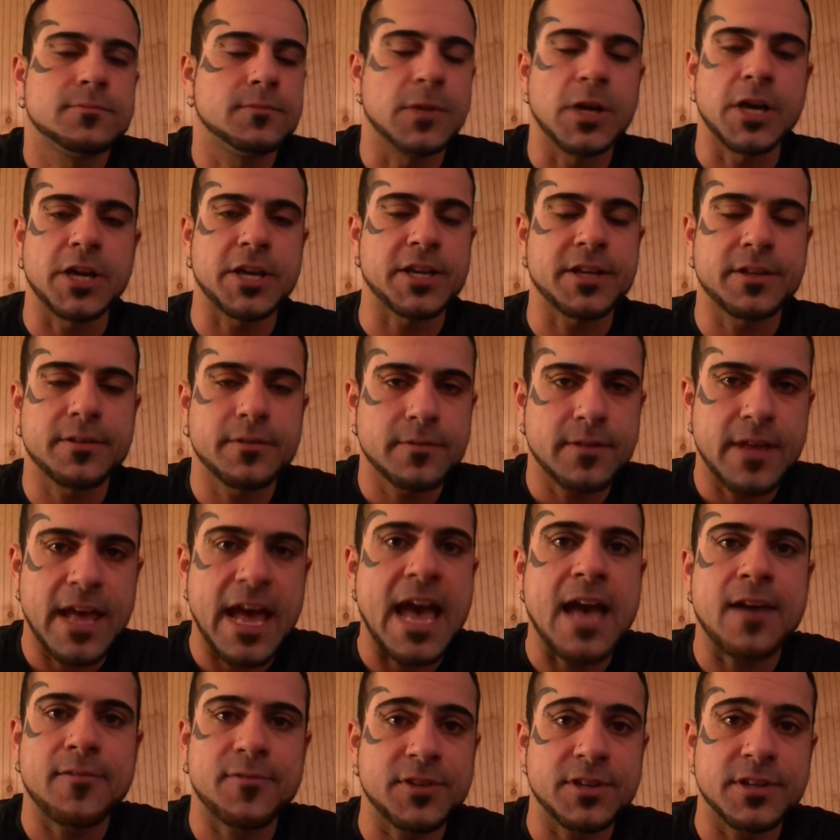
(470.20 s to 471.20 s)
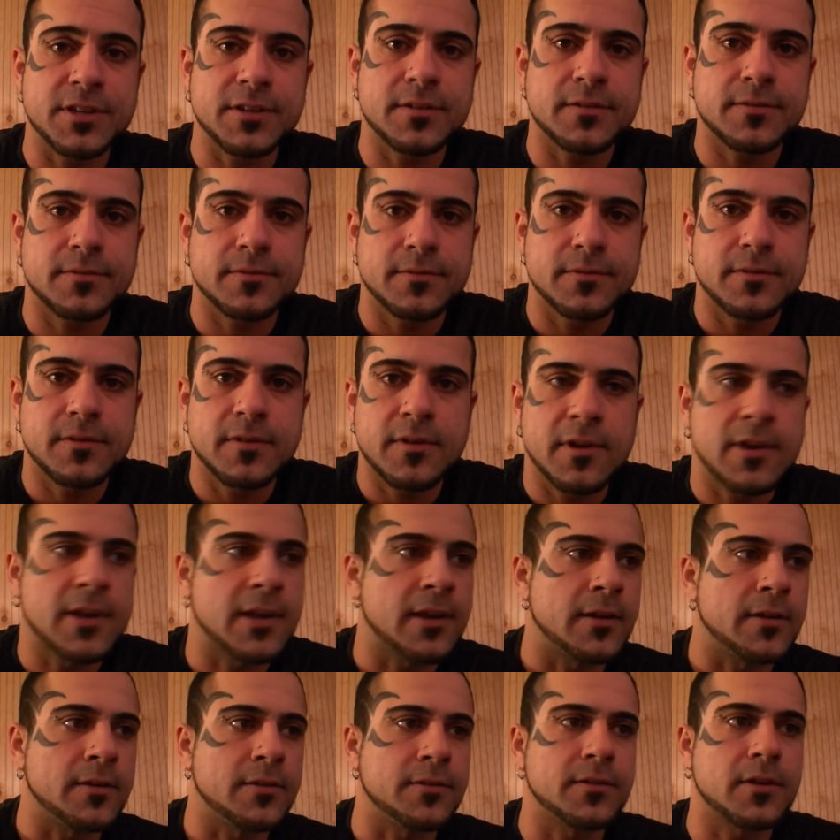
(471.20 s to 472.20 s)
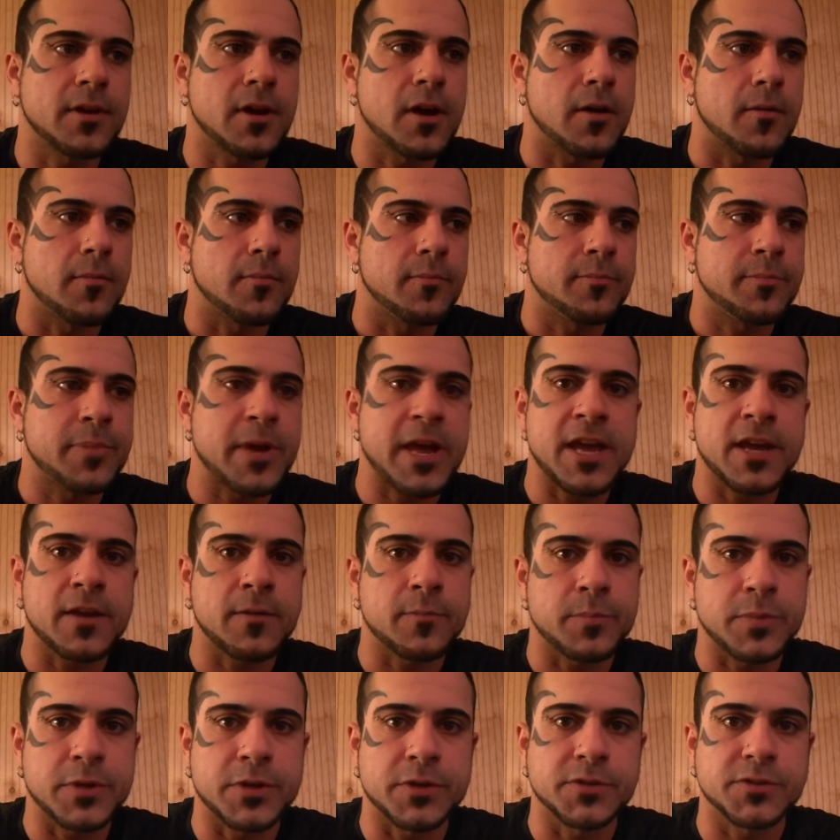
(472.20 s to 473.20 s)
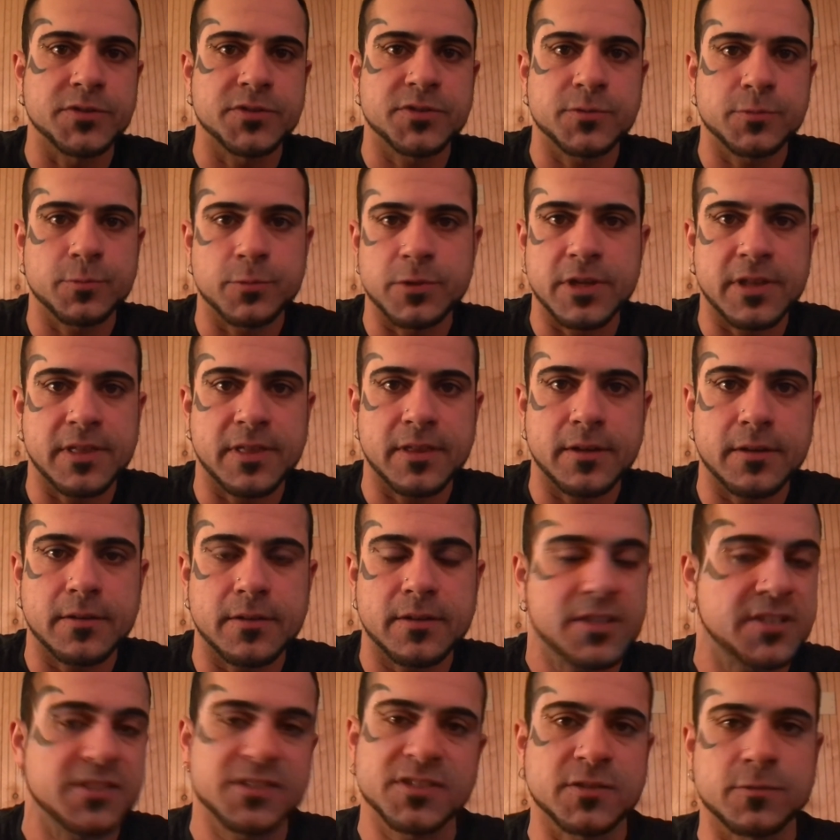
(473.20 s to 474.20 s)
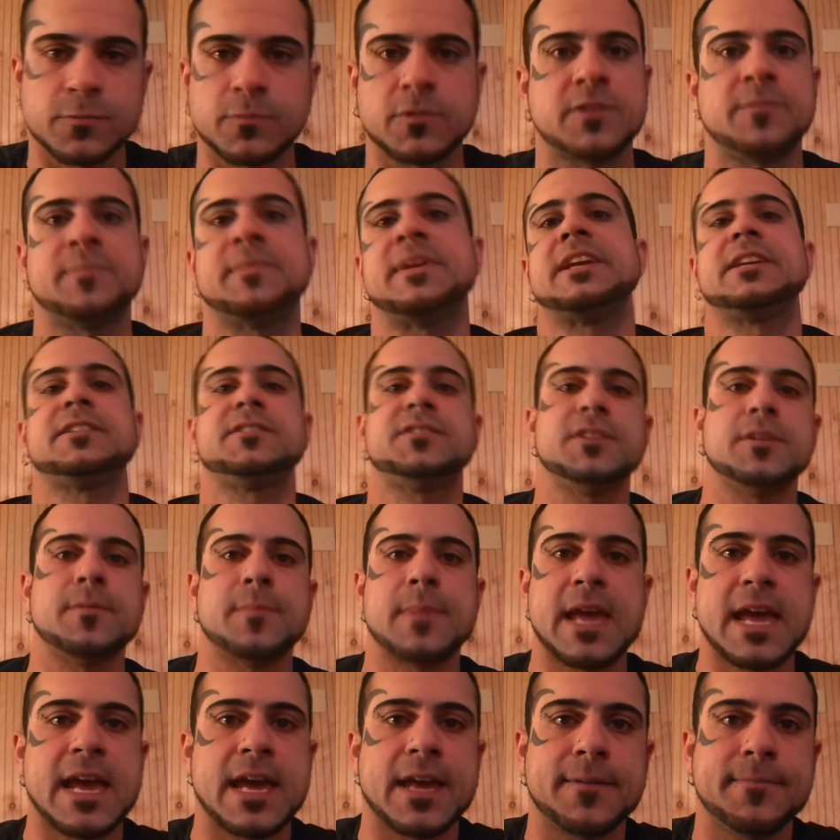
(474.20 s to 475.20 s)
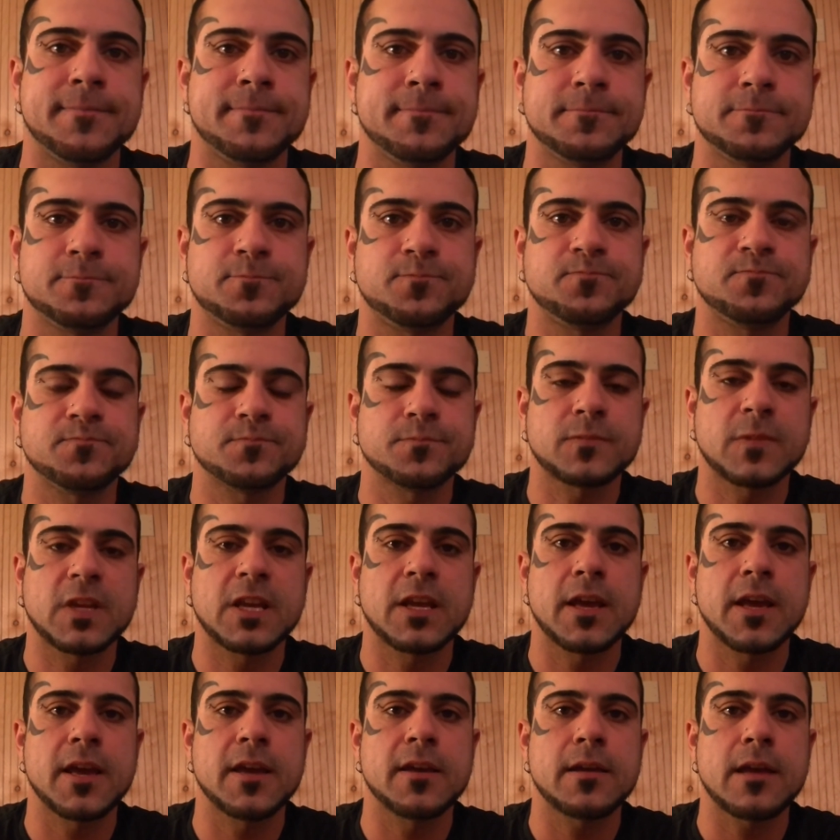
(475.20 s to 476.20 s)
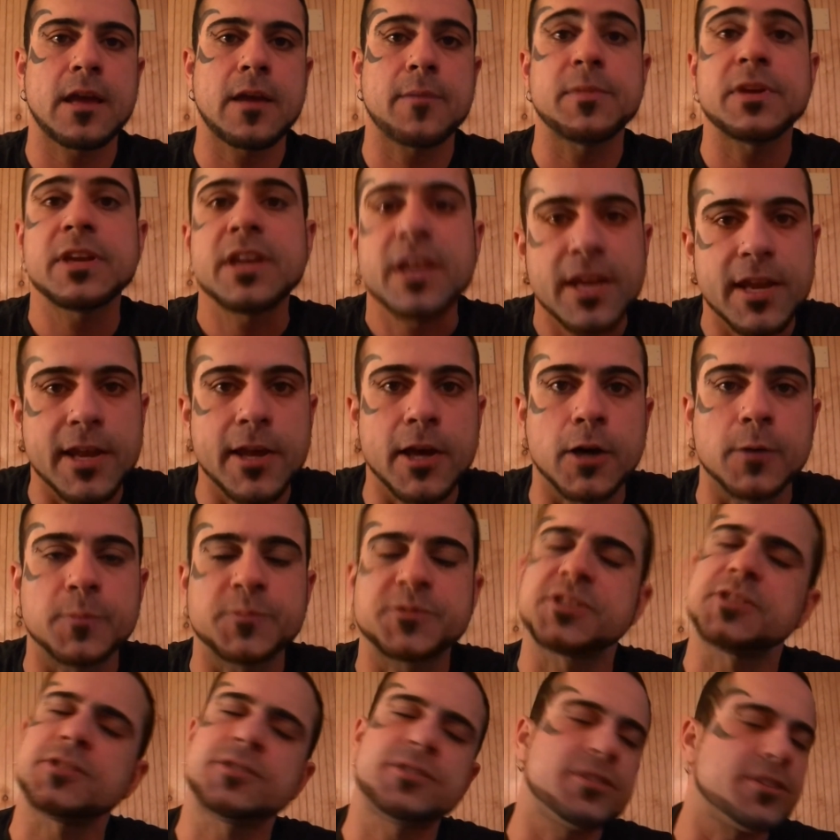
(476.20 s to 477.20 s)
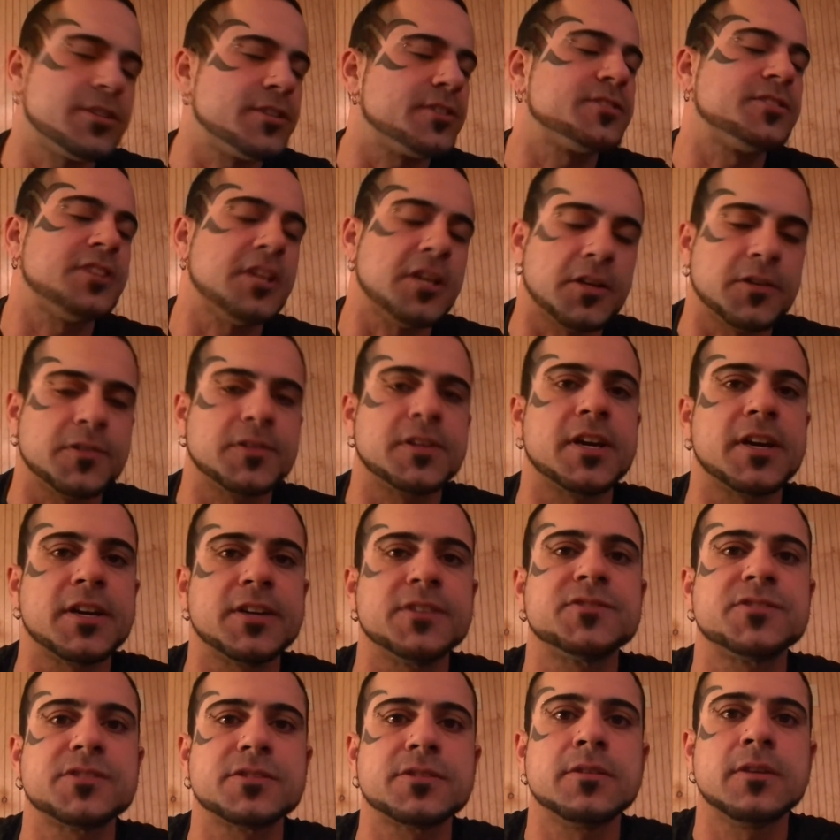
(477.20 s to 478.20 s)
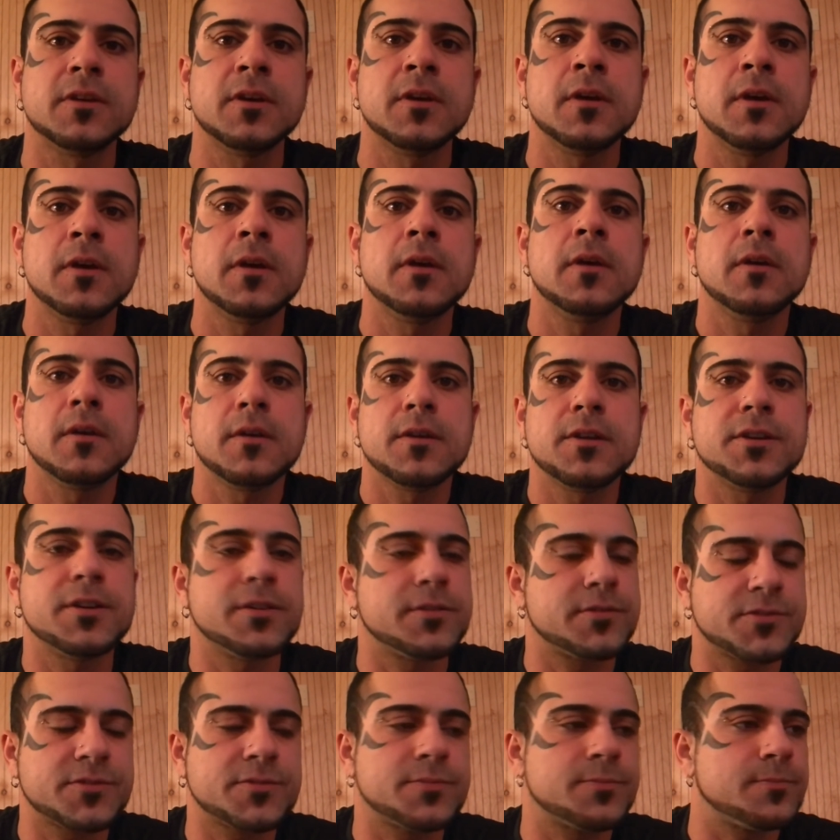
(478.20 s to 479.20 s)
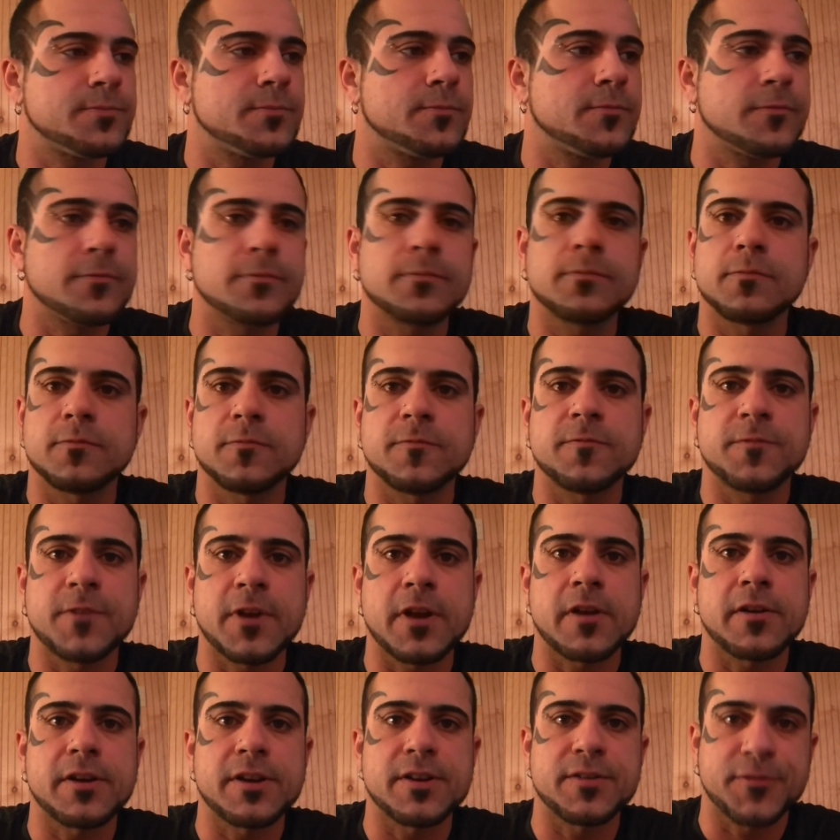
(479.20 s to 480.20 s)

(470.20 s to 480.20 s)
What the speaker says: Money, having it, and paying bills with it isn't what makes you a man. Okay? I mean, it helps. It sure as hell does. It's very